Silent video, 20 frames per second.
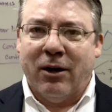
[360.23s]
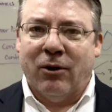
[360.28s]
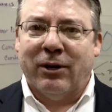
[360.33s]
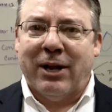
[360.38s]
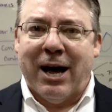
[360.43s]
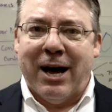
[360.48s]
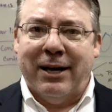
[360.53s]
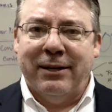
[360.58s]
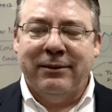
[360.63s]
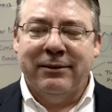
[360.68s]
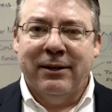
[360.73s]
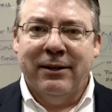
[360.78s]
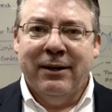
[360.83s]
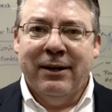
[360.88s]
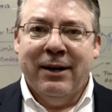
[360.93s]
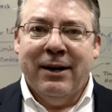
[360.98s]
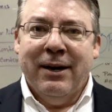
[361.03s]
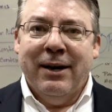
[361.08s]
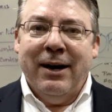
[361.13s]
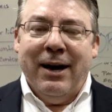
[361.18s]
online.
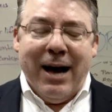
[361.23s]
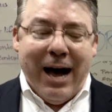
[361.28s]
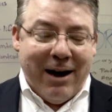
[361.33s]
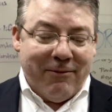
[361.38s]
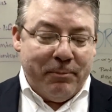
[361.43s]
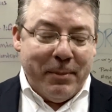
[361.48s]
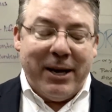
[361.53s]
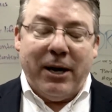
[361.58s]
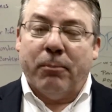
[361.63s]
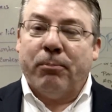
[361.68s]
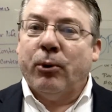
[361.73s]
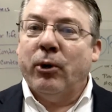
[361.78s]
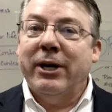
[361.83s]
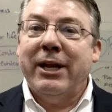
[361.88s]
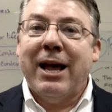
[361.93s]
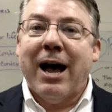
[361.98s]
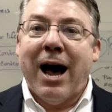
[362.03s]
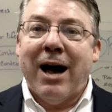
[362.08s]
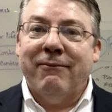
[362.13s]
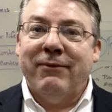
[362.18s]
I've made it
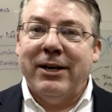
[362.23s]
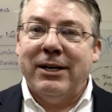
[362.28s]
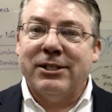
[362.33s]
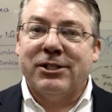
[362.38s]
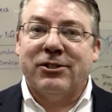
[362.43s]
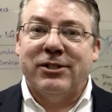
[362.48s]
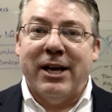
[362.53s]
pretty obvious